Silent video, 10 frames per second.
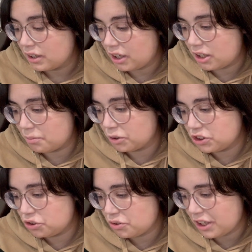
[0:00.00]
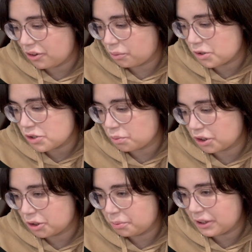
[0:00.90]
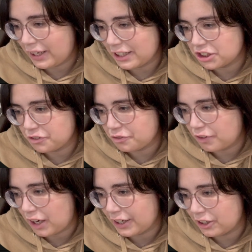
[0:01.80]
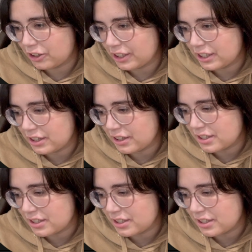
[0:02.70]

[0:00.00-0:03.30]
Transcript: Let's do the other ones. We're gonna put Catching Fire in